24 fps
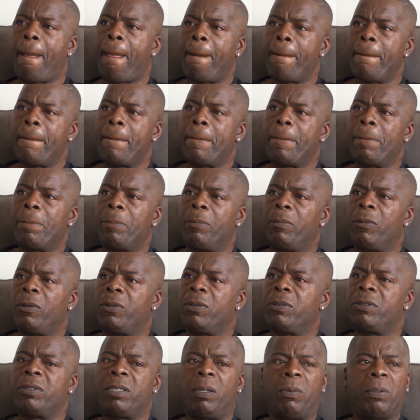
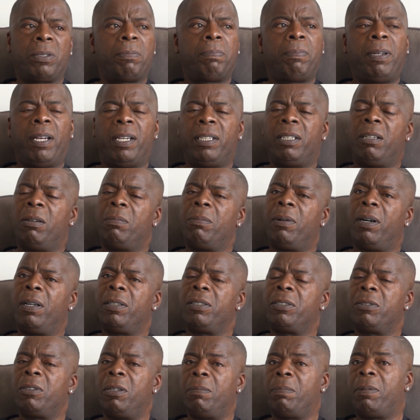So I wasn't paying no
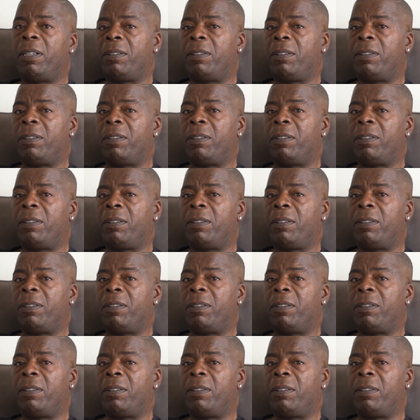mind to it.